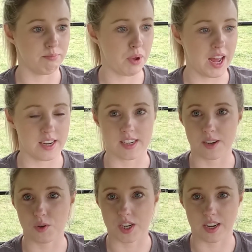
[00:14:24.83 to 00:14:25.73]
panned
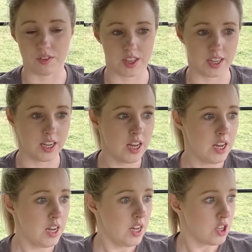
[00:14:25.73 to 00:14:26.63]
out and everything.
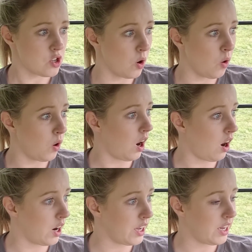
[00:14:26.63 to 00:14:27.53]
So
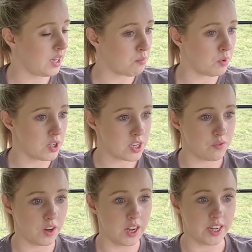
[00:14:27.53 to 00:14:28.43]
I must
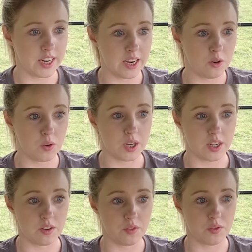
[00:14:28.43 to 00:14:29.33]
fly now,
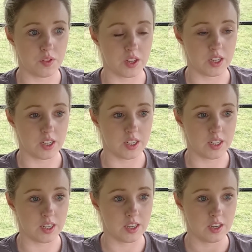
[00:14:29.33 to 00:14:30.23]
give the